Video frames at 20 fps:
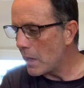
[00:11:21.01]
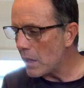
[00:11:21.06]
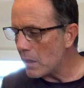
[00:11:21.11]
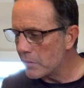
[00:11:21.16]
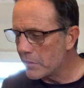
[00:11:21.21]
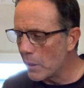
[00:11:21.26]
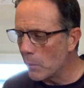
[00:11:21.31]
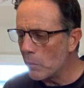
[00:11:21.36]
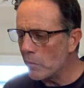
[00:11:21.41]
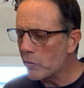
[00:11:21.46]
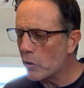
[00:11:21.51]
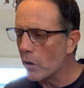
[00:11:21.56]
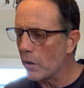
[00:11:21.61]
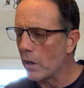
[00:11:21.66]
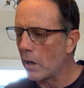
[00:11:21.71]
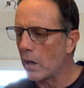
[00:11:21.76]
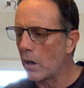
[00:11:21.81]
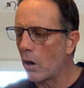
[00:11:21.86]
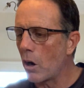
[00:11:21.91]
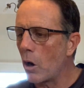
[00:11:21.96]
Then we've
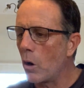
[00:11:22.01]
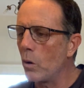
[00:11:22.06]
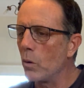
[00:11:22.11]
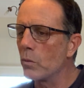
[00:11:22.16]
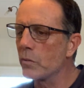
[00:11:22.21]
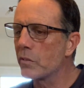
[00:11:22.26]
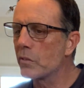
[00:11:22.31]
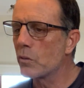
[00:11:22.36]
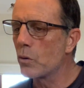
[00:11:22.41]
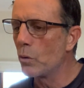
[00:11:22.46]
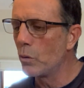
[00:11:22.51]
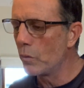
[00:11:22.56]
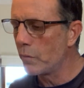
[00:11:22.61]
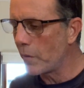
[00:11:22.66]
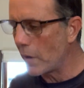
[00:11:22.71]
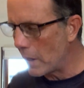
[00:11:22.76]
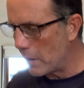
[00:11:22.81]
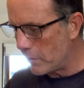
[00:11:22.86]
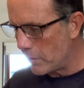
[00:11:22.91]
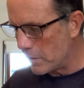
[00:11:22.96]
got old school
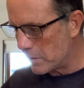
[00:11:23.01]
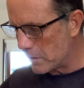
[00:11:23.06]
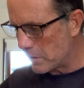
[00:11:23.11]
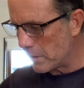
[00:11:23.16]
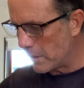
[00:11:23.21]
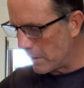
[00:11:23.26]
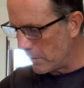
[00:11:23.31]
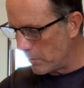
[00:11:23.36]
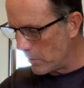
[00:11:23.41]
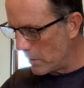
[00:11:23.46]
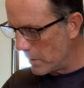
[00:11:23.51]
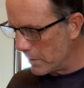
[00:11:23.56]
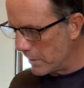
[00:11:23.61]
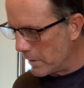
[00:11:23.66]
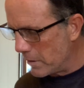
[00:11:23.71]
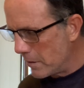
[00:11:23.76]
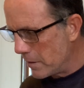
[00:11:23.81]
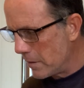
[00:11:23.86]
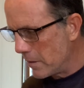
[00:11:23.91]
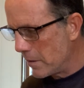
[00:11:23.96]
favourites that
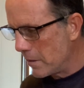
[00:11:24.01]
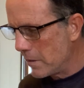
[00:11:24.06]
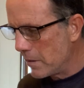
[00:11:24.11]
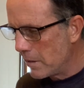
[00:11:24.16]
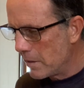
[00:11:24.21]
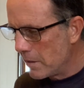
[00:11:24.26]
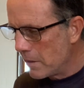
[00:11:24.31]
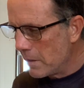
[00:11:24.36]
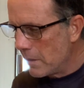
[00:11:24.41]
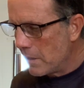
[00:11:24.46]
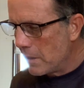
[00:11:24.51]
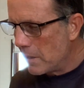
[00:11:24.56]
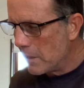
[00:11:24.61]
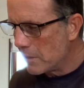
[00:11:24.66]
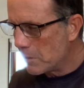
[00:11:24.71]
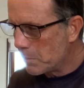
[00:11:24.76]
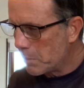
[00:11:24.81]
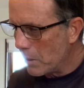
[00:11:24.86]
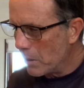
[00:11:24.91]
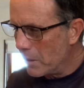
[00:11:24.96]
everyone
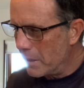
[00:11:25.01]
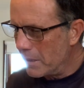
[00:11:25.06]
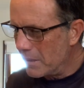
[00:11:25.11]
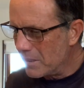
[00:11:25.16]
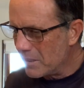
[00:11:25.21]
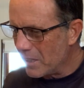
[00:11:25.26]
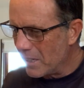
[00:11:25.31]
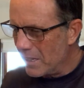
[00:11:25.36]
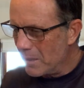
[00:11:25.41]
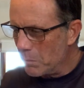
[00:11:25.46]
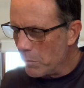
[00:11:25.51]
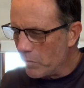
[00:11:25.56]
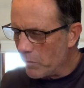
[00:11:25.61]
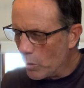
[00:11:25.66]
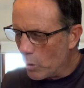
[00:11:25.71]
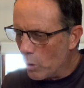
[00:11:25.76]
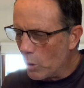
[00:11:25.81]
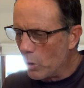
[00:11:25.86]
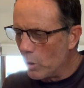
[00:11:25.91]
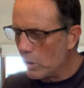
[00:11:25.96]
has probably seen
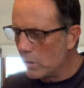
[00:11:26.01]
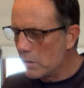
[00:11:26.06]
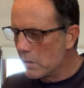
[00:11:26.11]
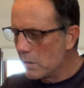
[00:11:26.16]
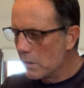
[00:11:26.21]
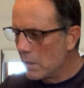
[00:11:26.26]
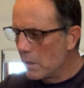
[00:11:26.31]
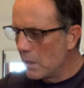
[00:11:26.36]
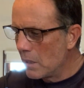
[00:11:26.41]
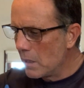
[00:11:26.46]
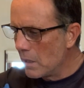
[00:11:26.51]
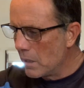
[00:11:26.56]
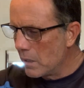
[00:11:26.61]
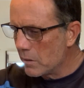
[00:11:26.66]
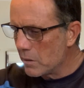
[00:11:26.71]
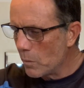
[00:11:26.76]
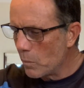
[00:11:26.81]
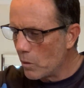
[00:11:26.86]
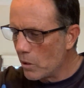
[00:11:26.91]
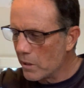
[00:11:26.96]
before,
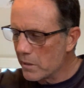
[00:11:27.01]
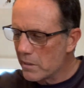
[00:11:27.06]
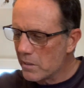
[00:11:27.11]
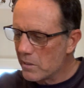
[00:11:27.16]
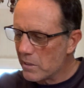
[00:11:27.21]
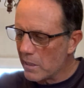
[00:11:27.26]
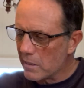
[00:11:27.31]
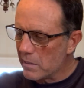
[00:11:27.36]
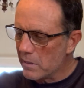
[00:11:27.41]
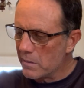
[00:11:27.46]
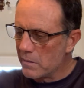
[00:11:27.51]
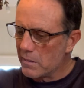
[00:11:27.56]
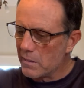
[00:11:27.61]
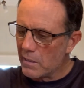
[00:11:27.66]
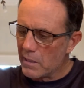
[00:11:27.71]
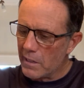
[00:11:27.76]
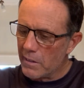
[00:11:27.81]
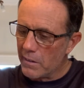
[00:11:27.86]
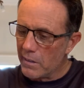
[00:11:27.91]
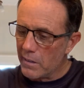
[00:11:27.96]
that work
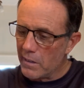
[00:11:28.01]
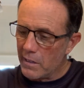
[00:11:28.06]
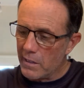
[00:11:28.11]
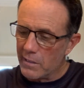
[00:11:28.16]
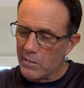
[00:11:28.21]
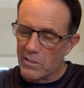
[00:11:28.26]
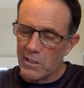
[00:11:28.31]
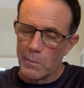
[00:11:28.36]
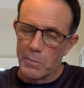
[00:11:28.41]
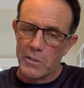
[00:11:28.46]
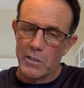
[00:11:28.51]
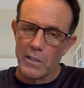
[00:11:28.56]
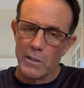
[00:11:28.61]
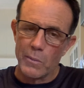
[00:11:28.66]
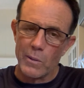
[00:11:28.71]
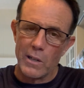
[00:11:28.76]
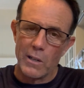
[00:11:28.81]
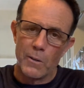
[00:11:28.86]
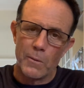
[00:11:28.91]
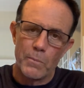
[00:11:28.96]
exceptionally
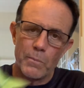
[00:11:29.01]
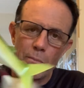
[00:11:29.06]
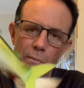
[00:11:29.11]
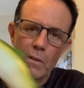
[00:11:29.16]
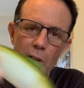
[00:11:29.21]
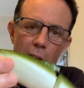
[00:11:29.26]
well.